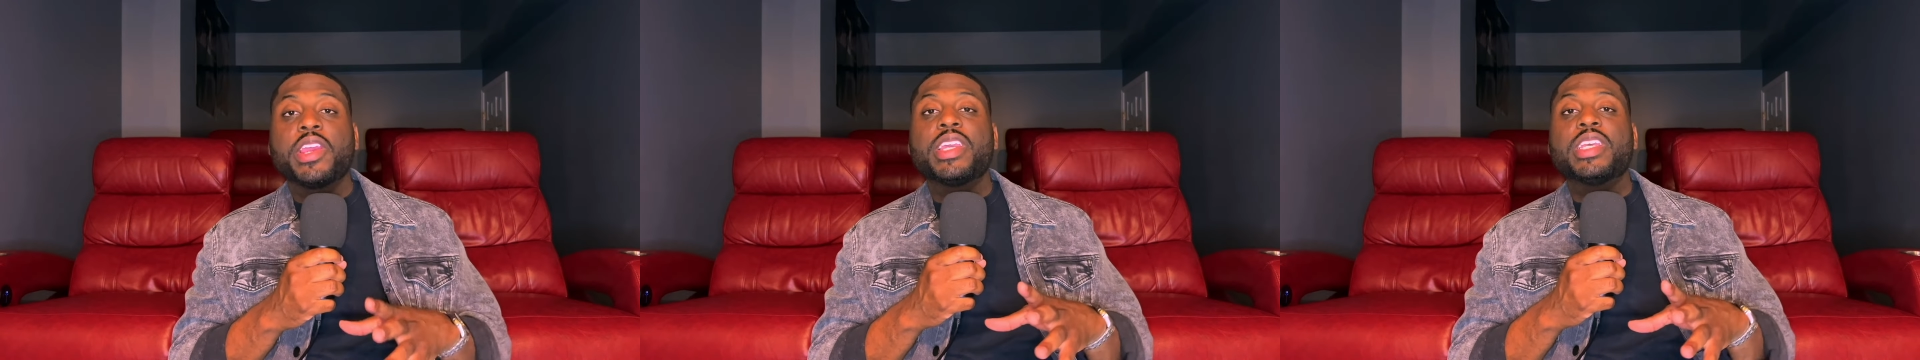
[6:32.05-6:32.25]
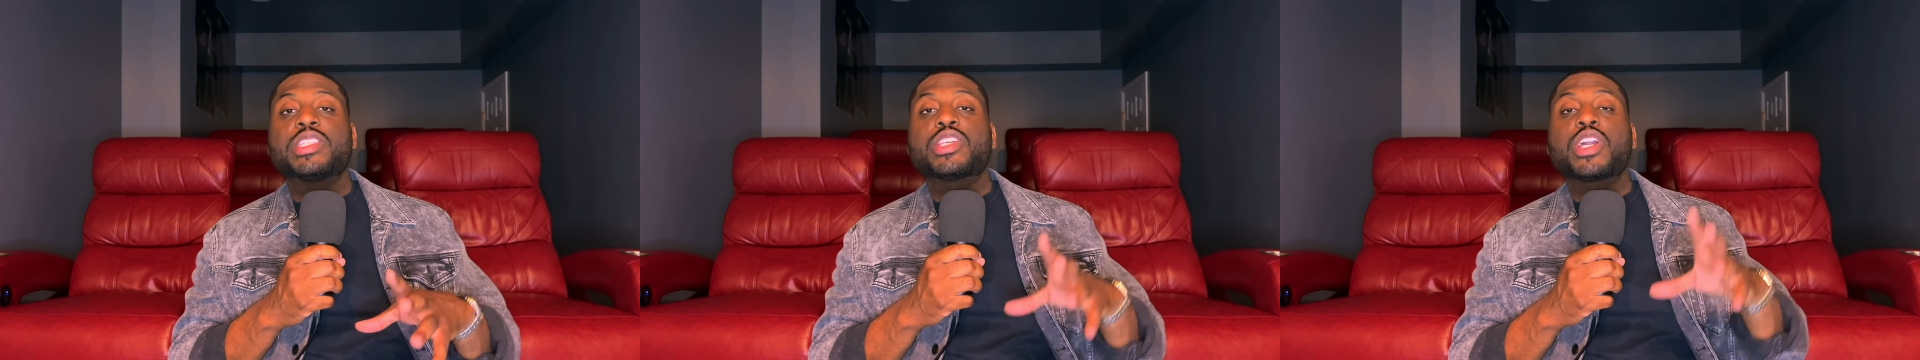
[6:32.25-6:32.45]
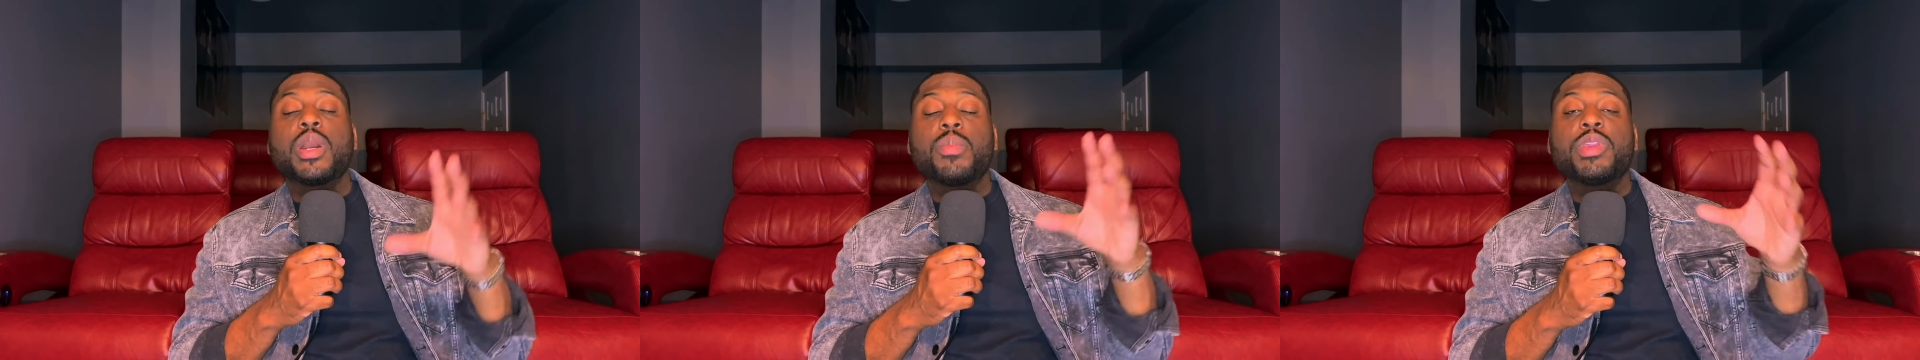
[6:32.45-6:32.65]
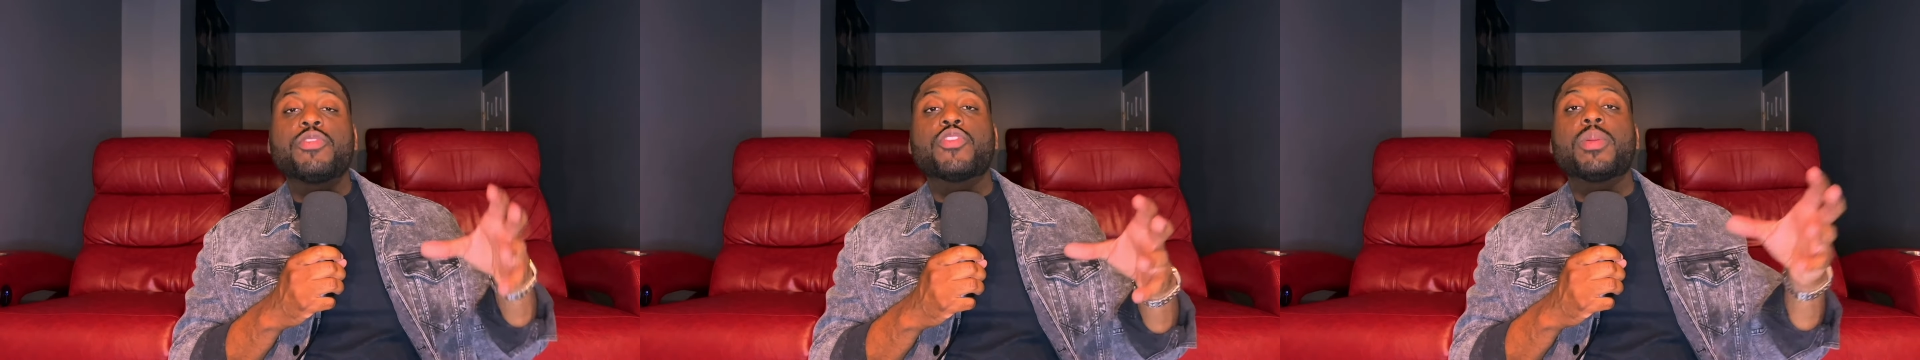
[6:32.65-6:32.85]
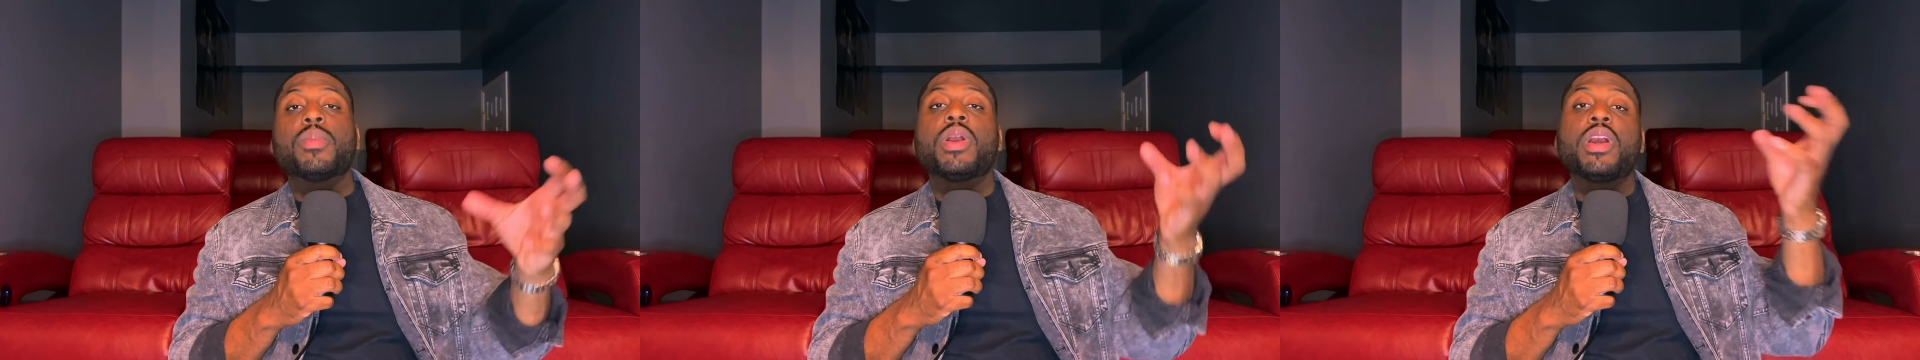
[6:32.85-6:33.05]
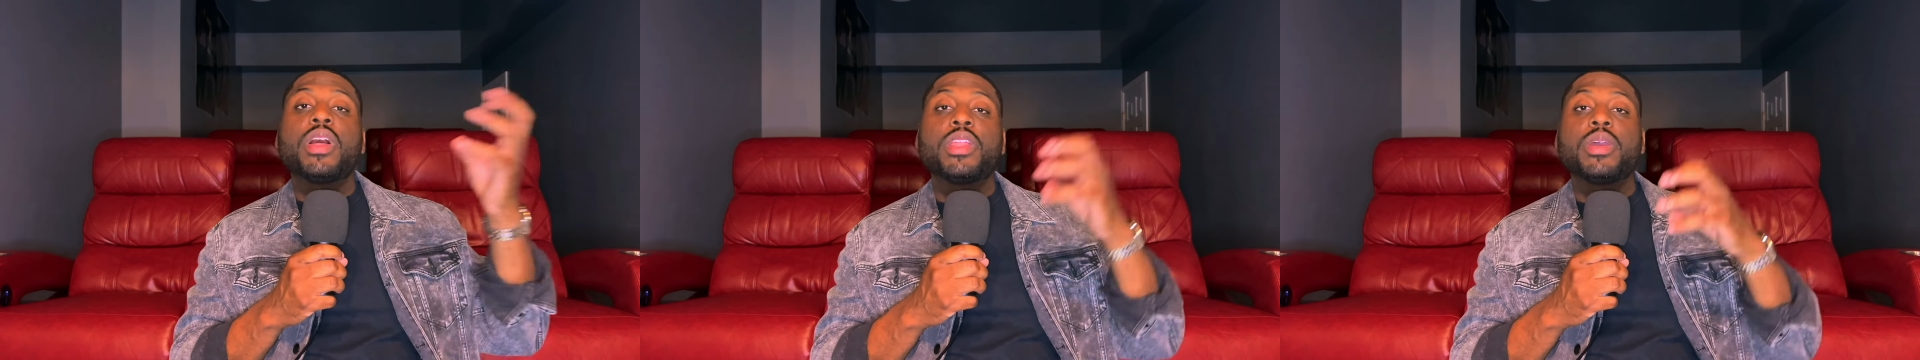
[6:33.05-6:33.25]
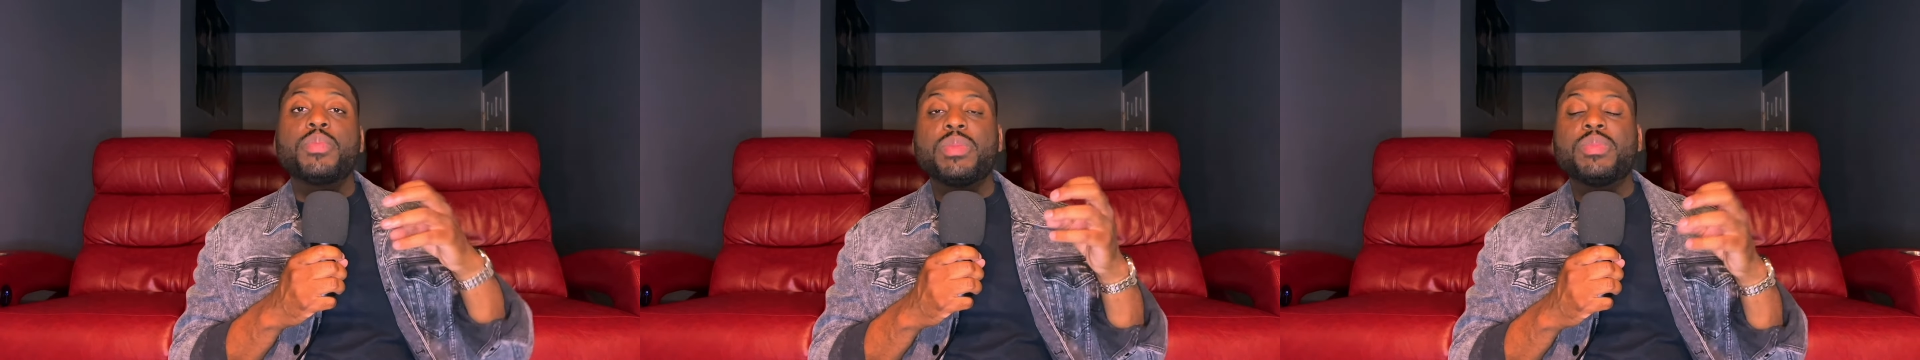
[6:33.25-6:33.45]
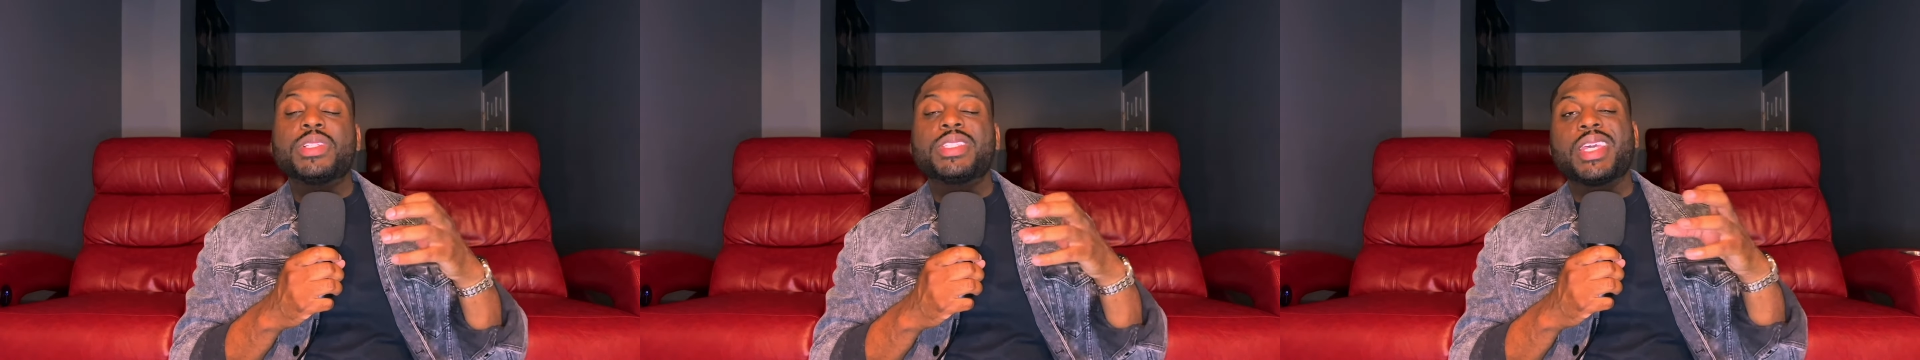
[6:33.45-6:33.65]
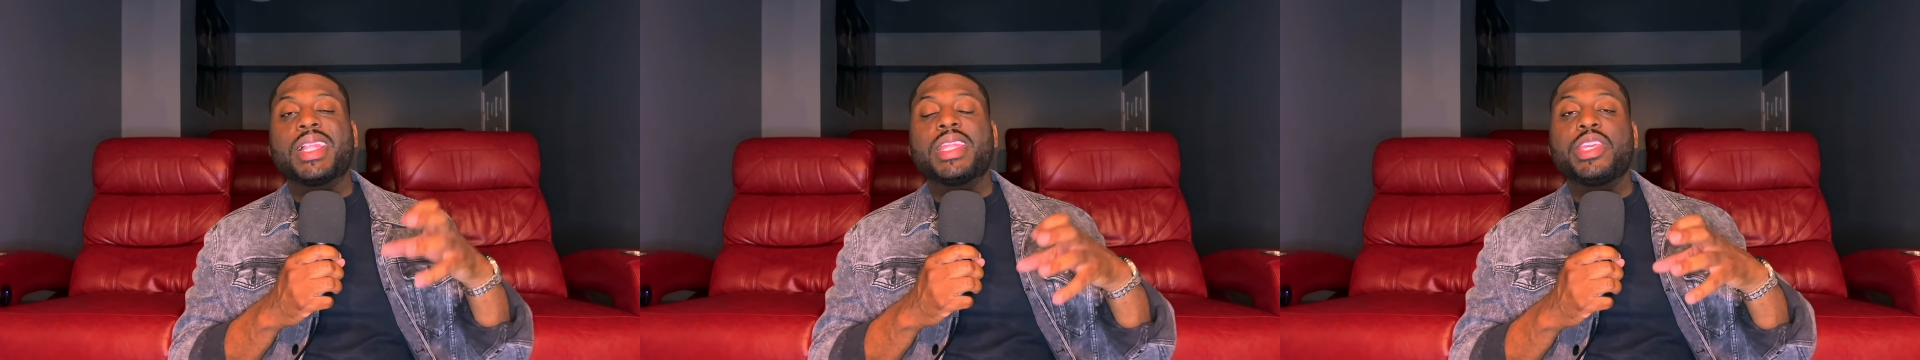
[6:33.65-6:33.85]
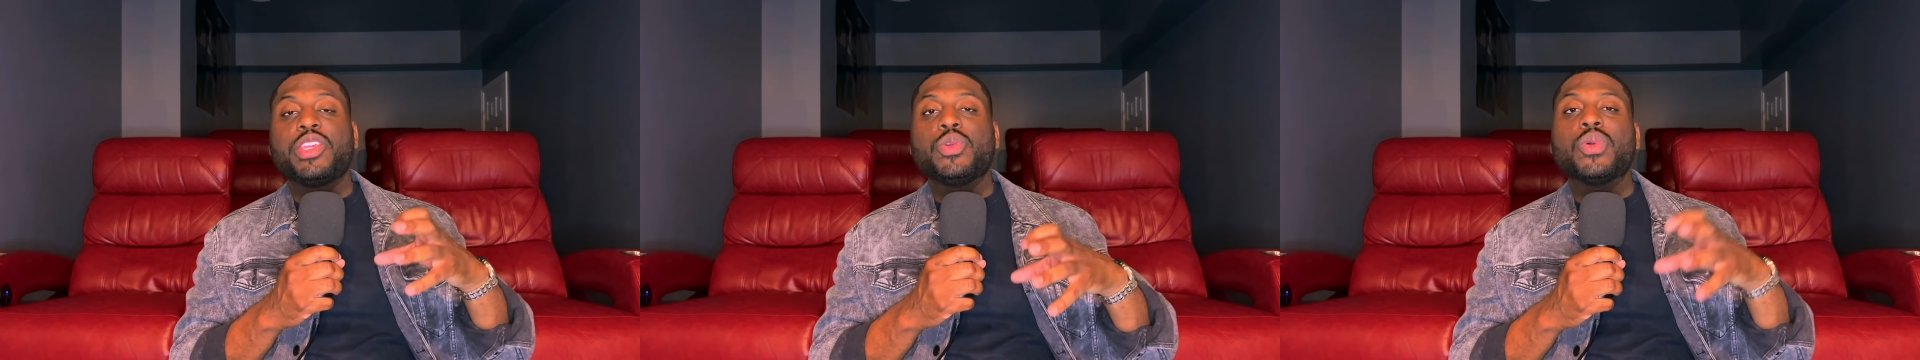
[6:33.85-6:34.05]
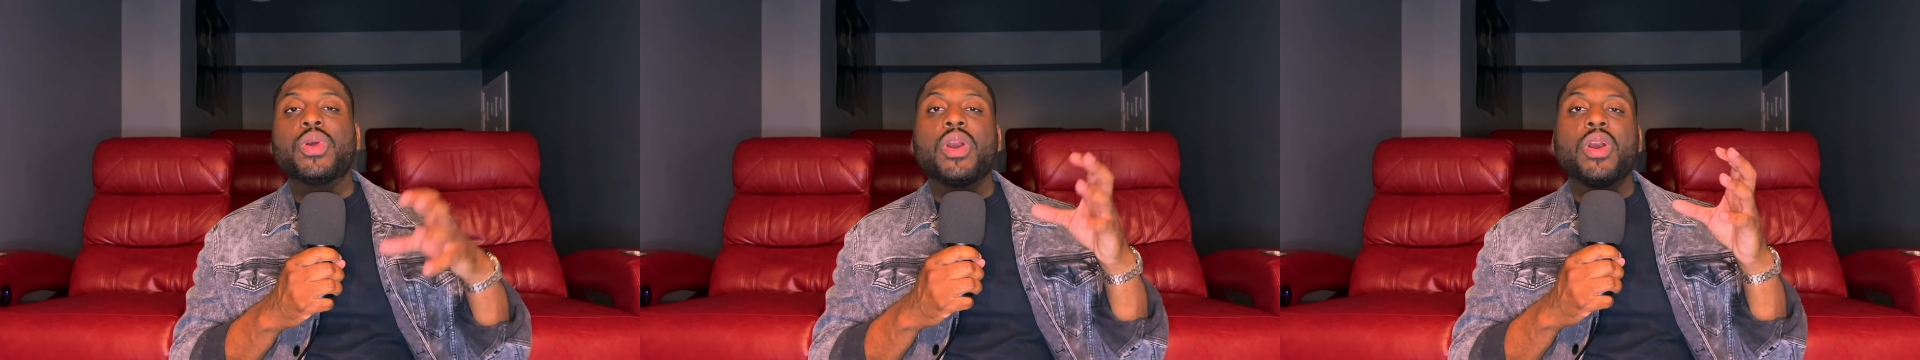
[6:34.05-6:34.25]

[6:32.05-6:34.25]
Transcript: is coming from other people telling you,